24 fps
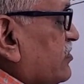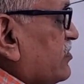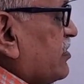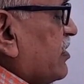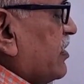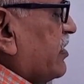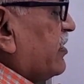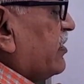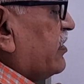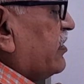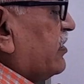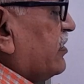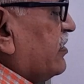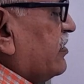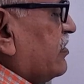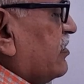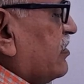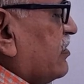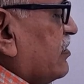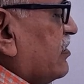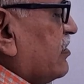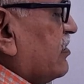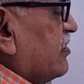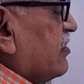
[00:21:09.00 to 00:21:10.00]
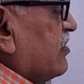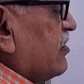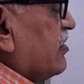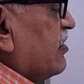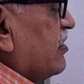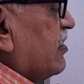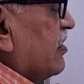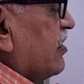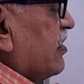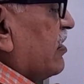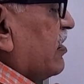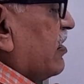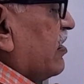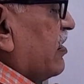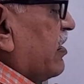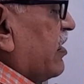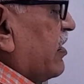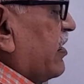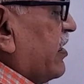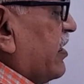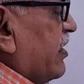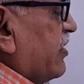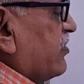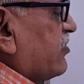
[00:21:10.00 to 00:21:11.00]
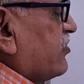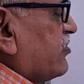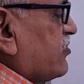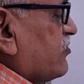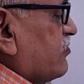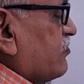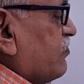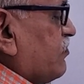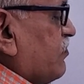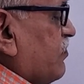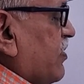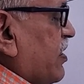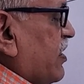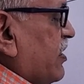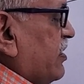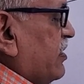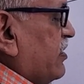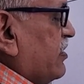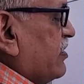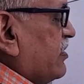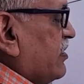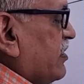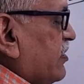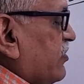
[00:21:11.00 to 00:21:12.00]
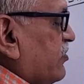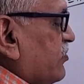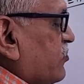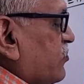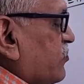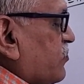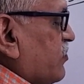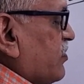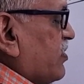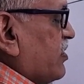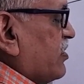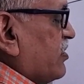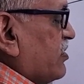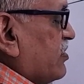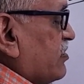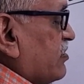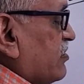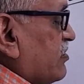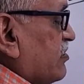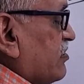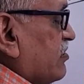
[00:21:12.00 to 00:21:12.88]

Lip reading: sine nx by n square.